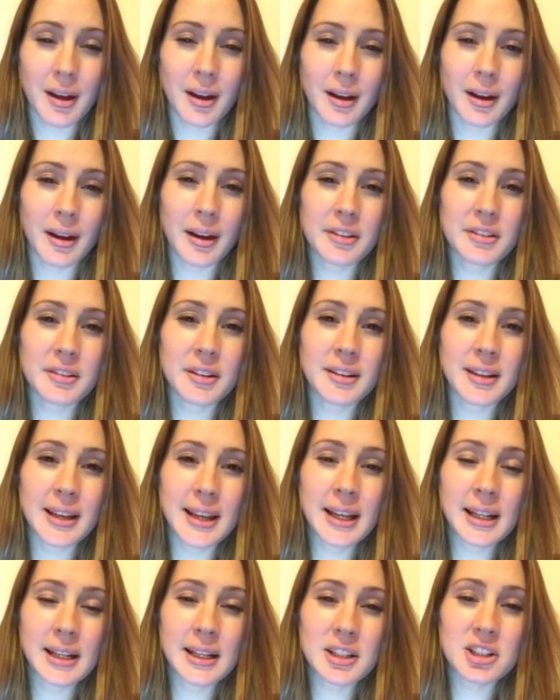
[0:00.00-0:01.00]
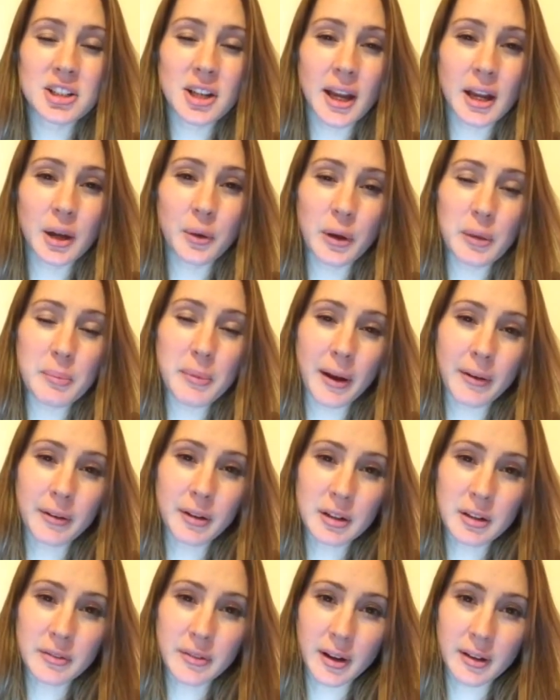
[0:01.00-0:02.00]
I studied English at Queen Mary
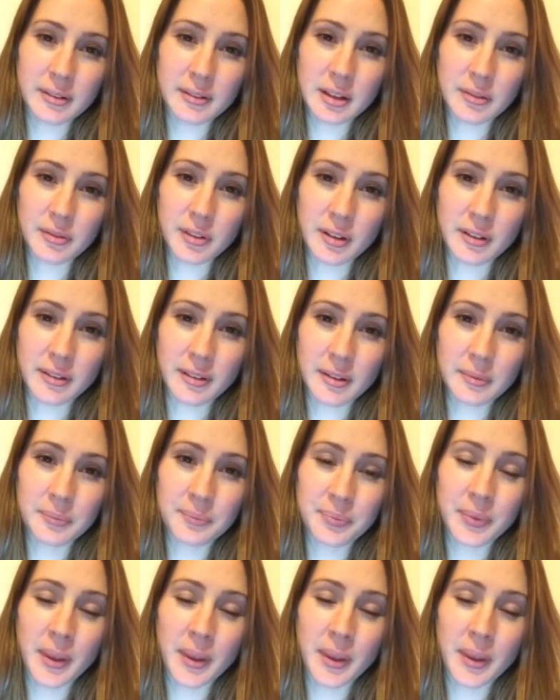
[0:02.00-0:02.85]
University of London